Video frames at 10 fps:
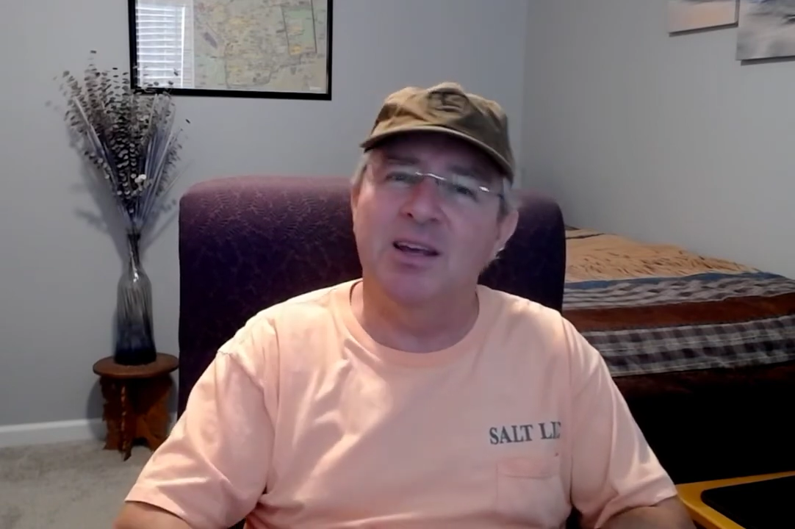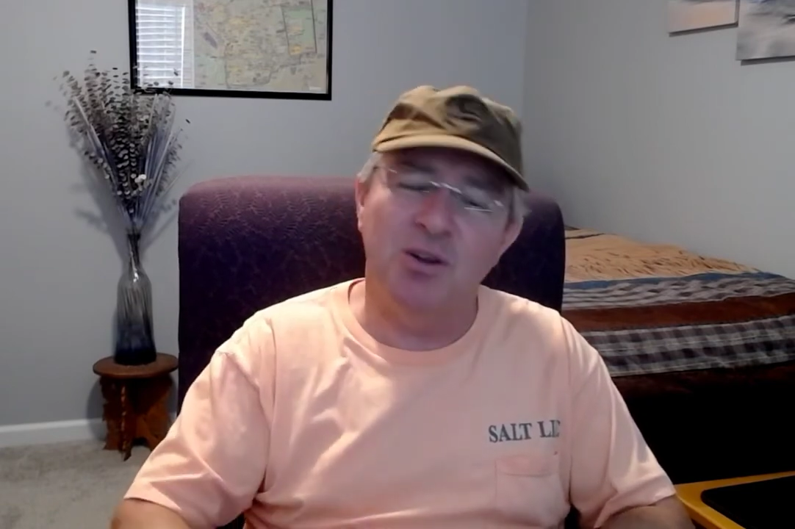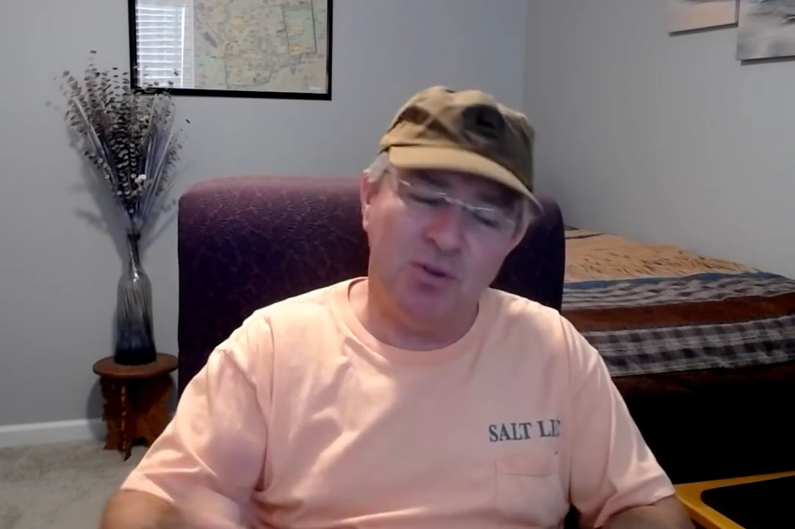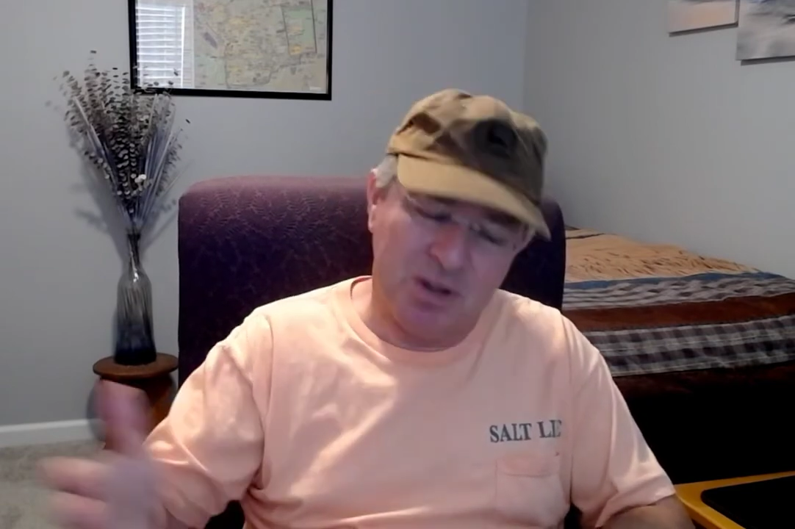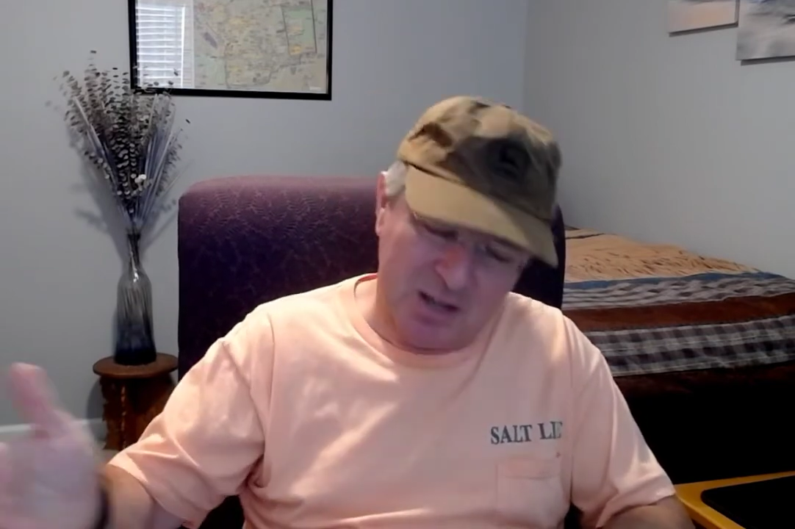
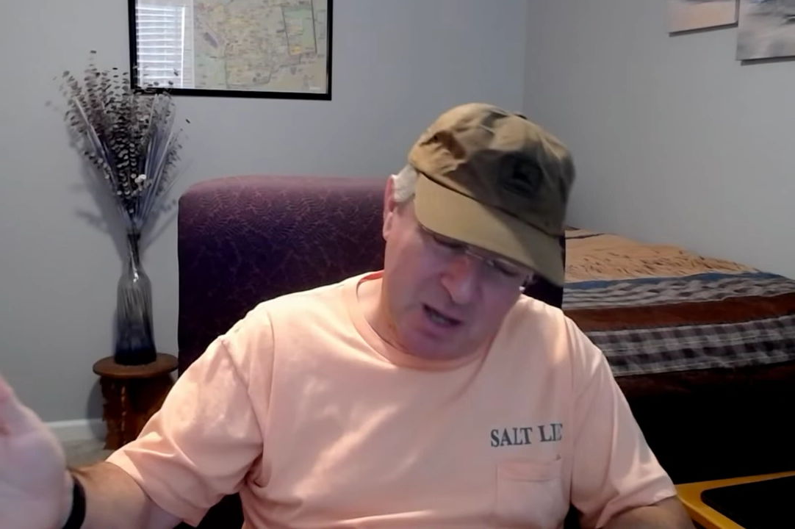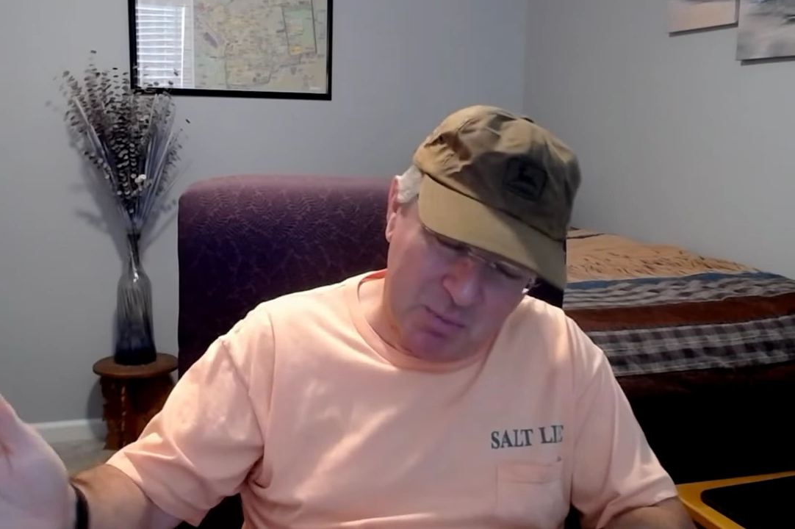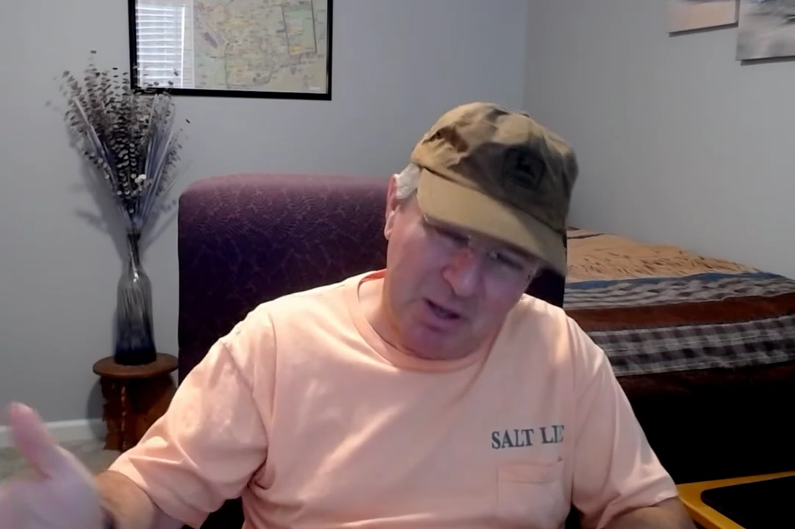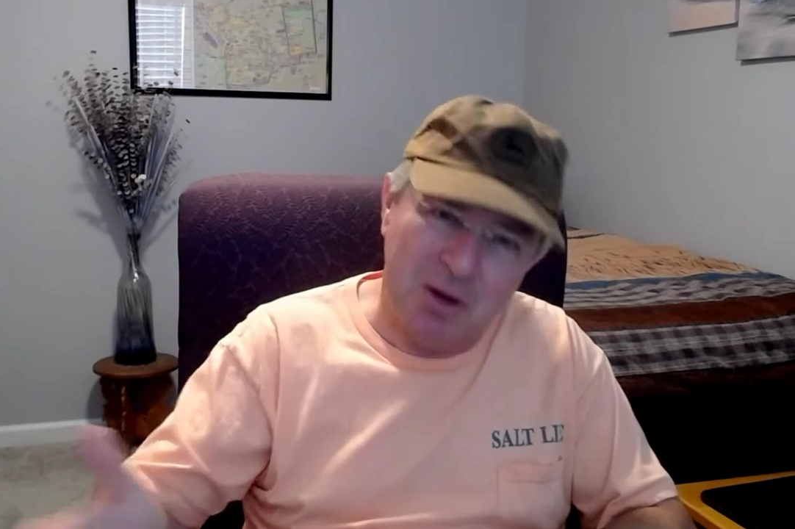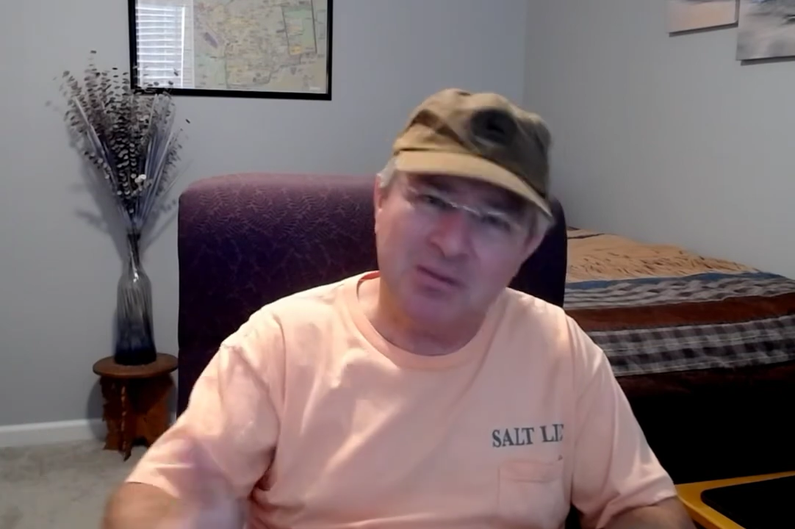who come
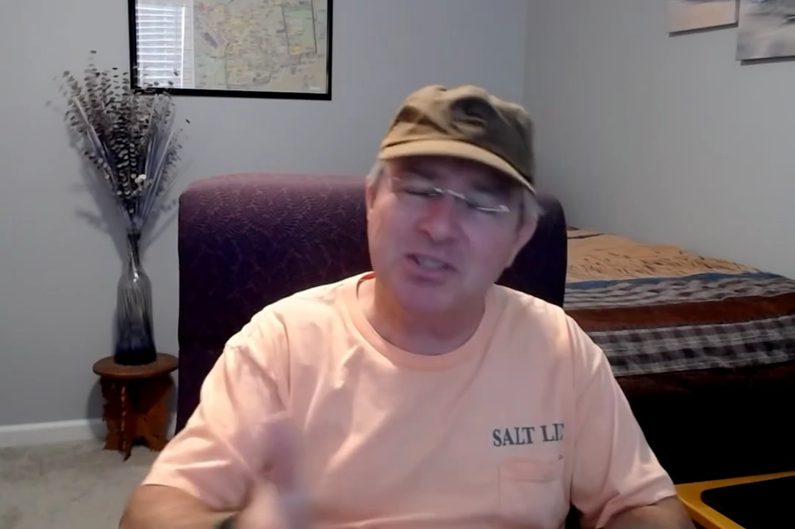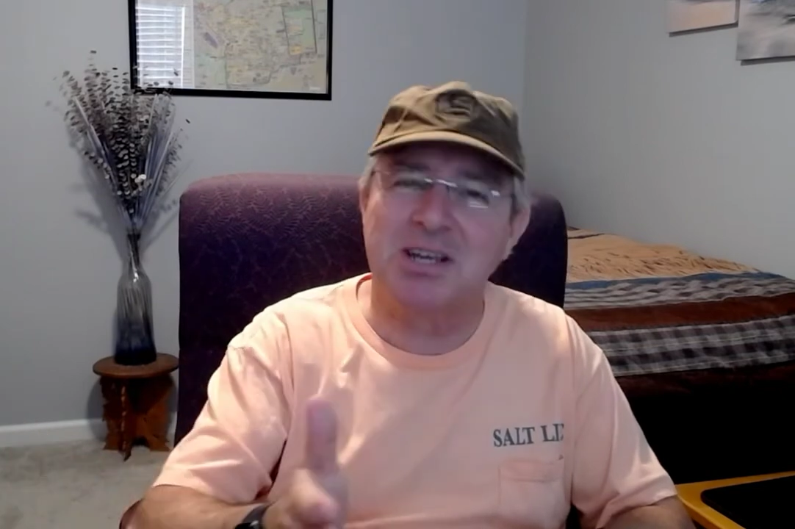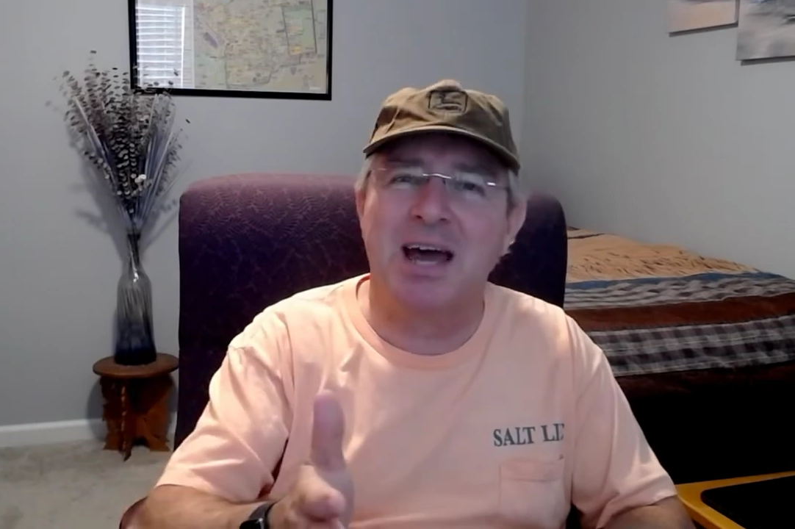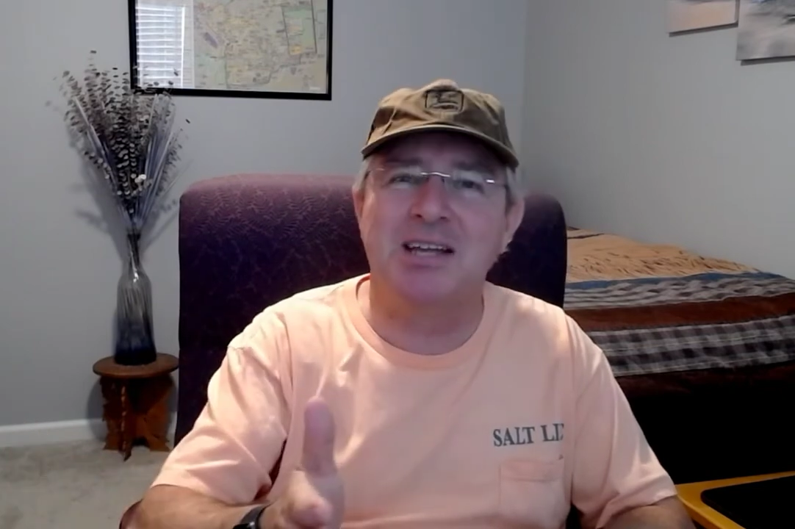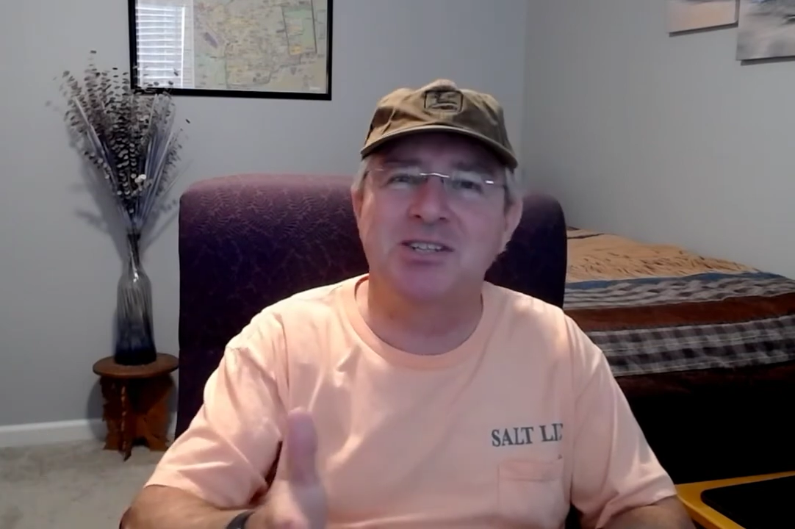
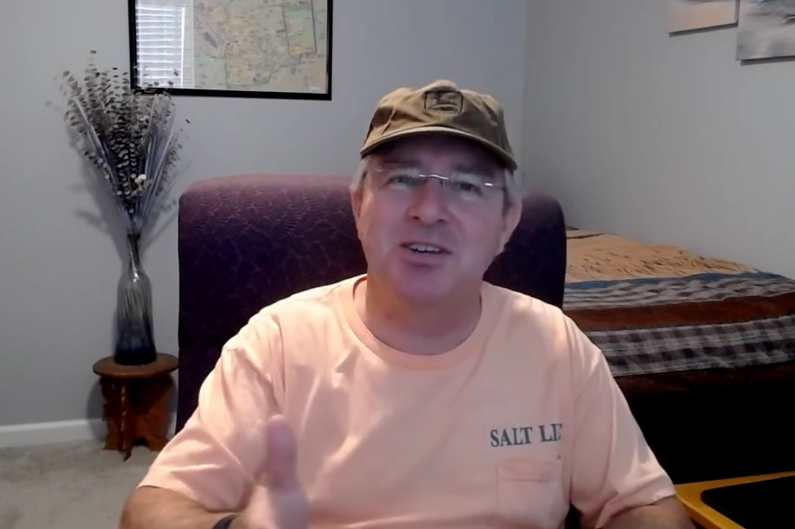alongside